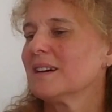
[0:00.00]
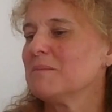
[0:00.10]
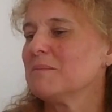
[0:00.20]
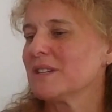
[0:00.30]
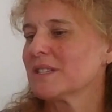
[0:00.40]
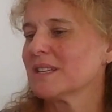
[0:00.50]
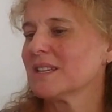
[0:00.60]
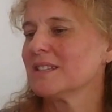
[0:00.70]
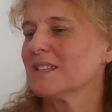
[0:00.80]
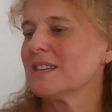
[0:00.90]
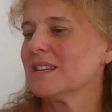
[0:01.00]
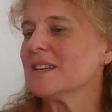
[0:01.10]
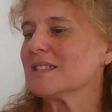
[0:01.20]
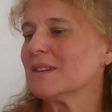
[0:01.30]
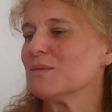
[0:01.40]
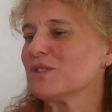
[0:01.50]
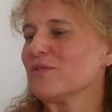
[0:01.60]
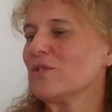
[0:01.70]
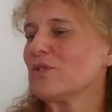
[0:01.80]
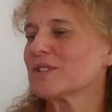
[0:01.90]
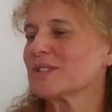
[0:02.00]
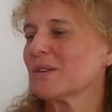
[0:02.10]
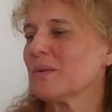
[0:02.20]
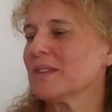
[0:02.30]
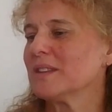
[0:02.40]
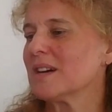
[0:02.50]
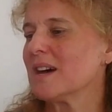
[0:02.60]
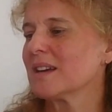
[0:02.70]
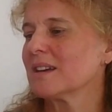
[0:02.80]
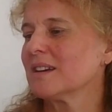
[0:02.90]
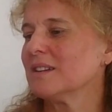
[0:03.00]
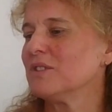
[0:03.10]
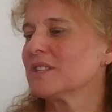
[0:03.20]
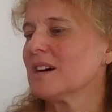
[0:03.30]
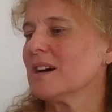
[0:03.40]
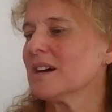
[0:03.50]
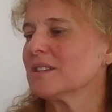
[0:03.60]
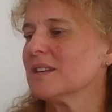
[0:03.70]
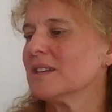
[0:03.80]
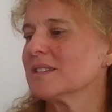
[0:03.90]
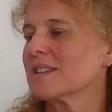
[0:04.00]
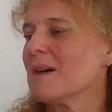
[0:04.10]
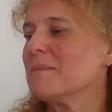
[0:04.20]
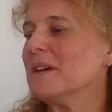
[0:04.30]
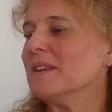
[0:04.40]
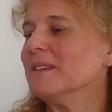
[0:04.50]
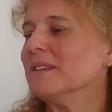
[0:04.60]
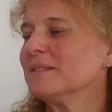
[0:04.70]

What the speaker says: And bursting into tears, he was forced to quit the deck and retire to his cabin.